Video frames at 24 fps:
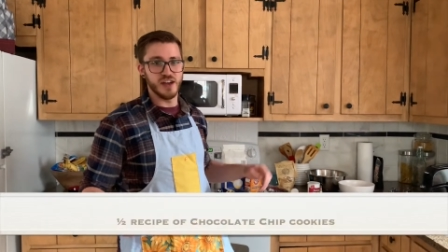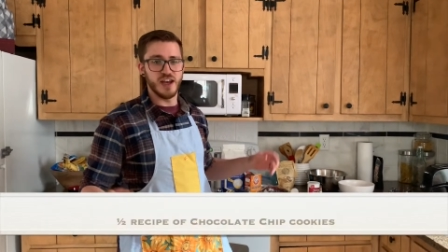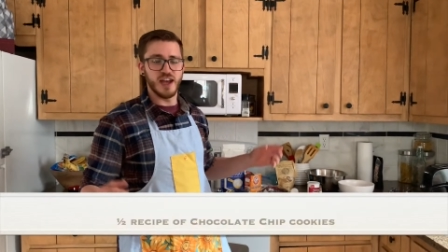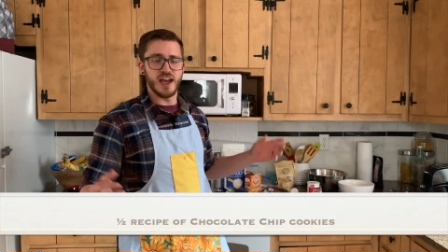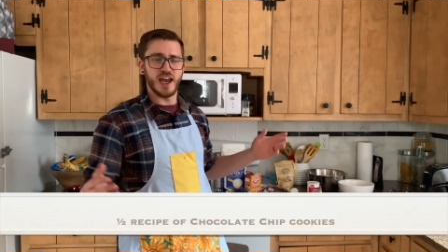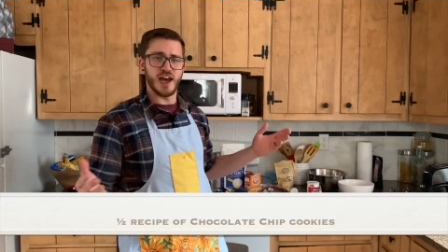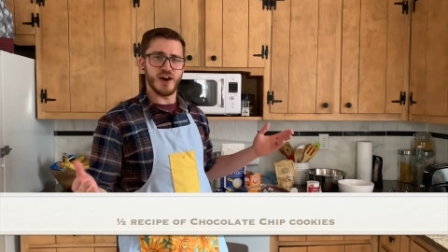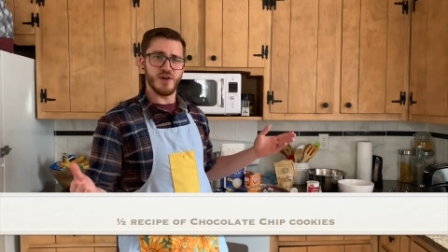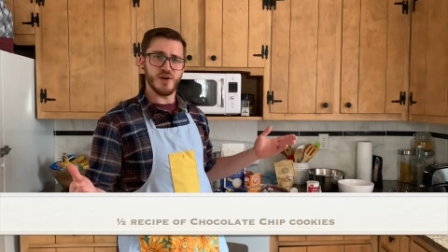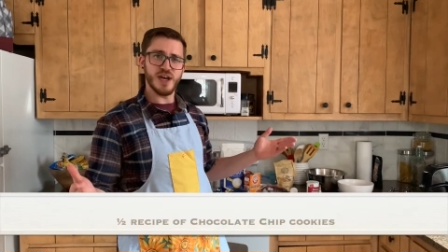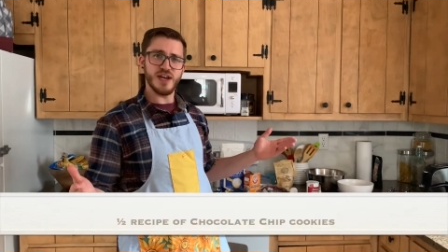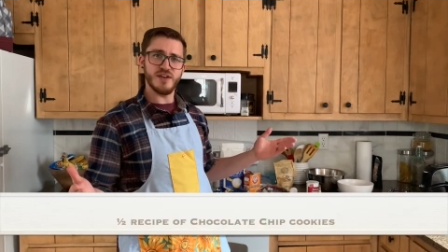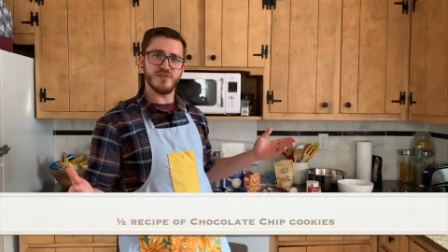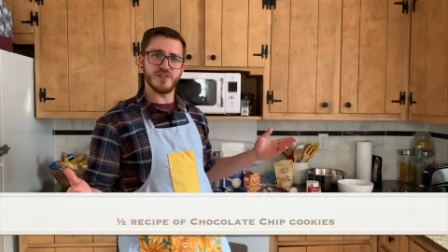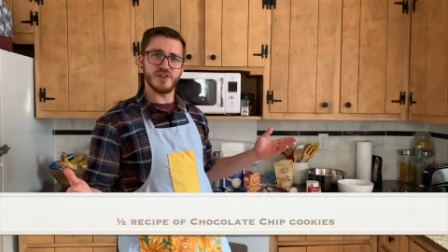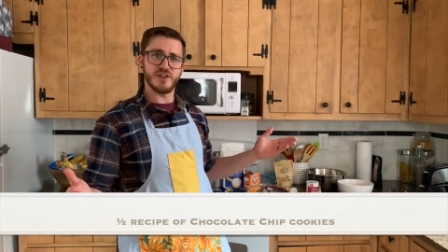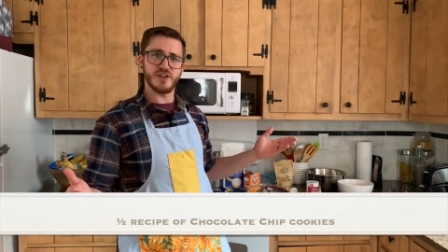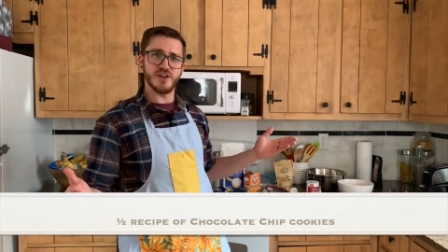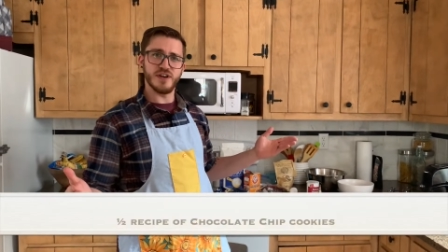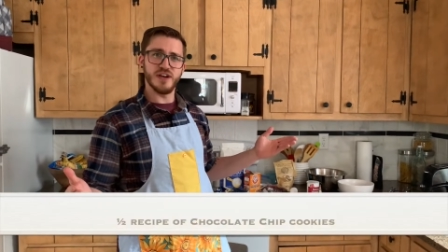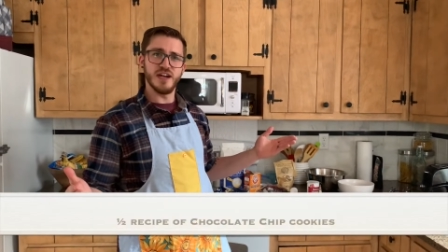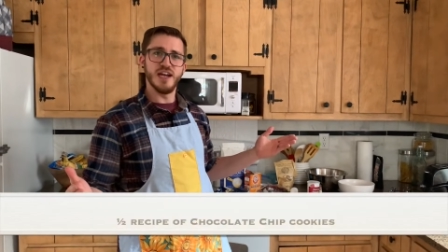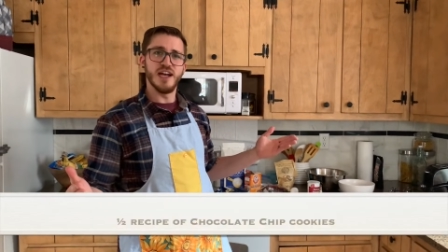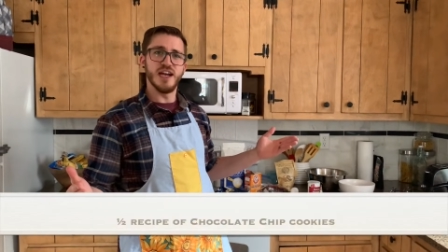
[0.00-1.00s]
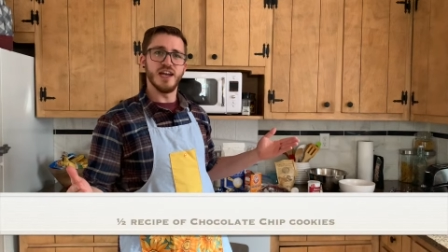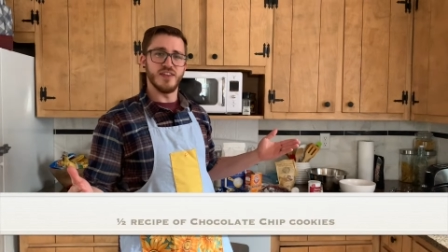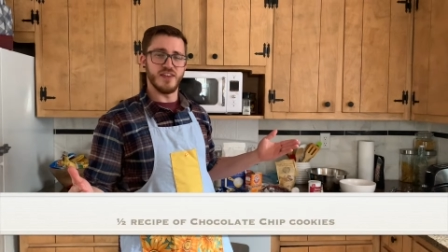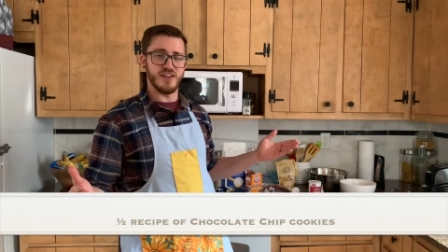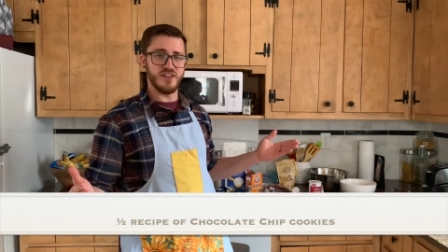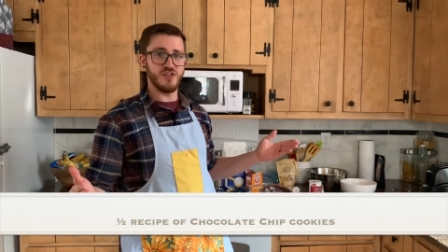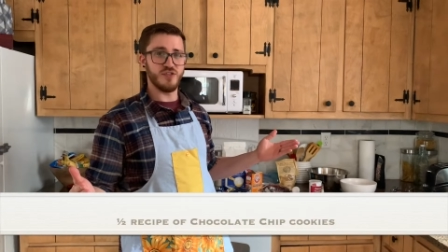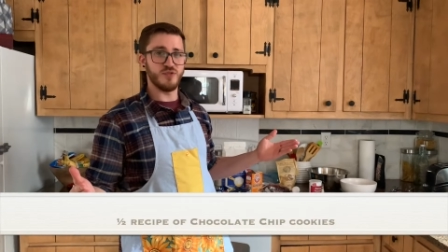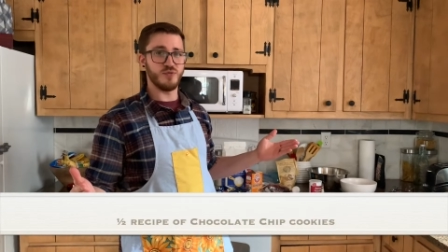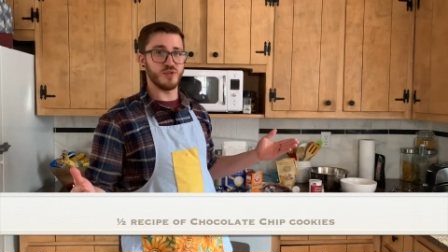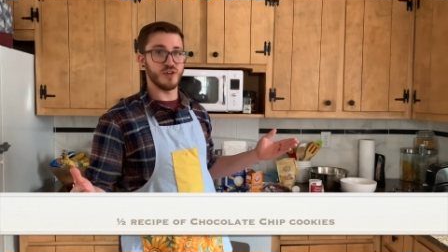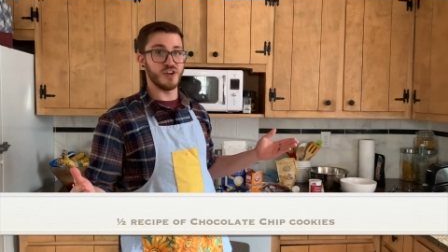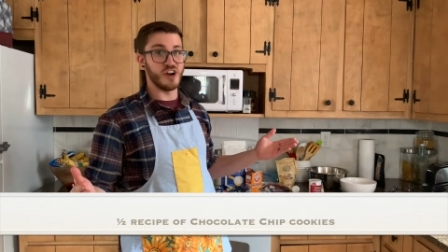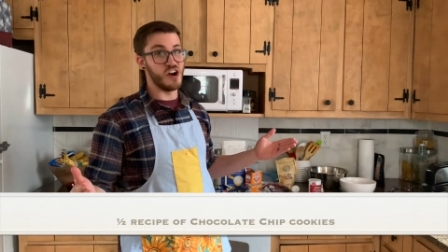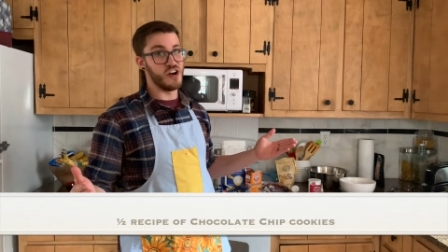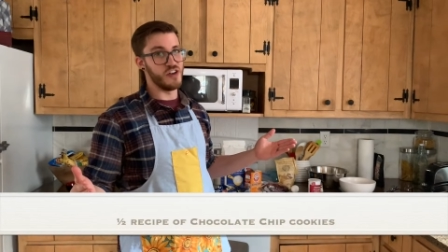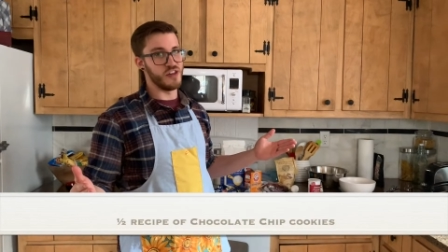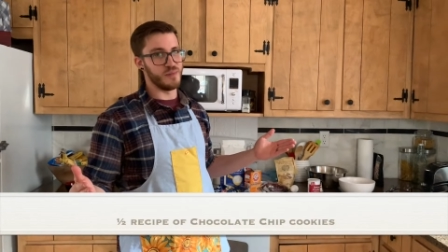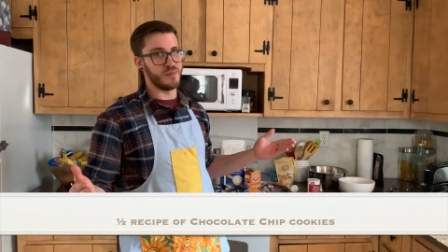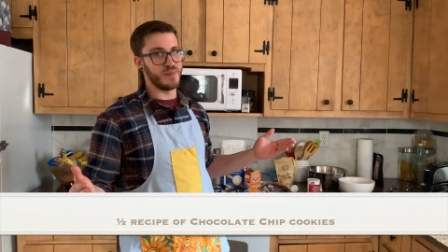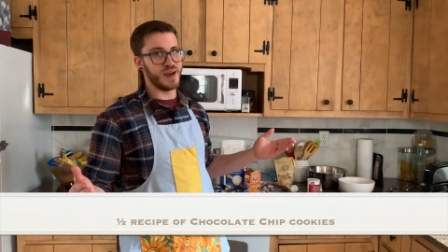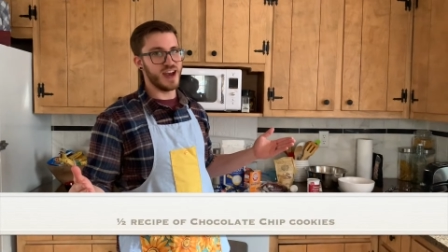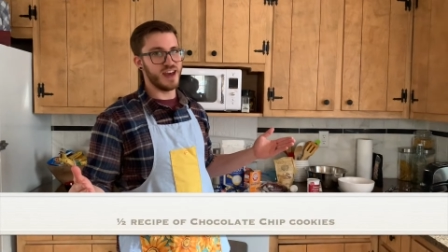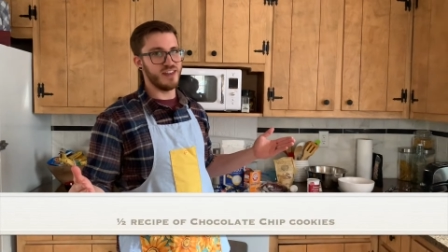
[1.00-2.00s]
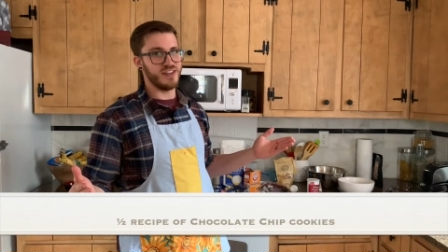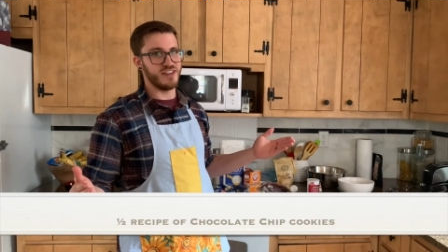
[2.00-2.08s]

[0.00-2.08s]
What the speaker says: However, this is where all the math